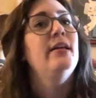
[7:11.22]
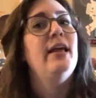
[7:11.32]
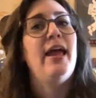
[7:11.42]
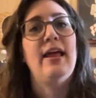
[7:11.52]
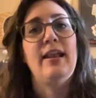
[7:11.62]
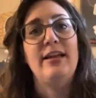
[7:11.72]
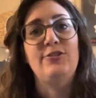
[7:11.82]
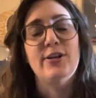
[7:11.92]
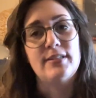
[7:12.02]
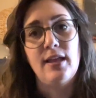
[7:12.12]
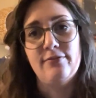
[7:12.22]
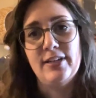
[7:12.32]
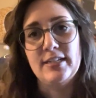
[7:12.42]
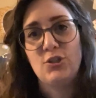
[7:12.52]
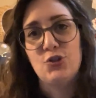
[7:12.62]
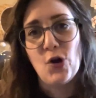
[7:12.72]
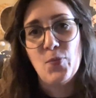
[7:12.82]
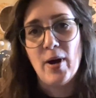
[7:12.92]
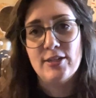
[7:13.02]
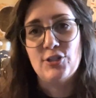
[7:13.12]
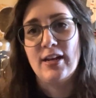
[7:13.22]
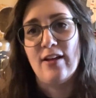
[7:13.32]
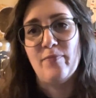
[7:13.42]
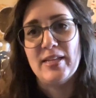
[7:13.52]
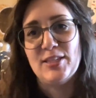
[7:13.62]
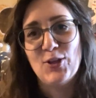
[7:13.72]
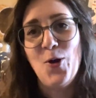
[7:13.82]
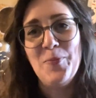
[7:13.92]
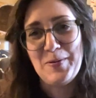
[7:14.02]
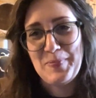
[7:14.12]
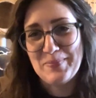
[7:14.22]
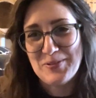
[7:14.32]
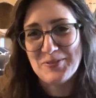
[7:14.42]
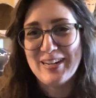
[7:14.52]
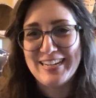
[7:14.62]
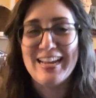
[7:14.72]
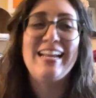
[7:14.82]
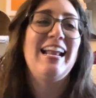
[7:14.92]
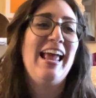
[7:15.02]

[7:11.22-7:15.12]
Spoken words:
And I just loved it so much, and I've made so many people read it,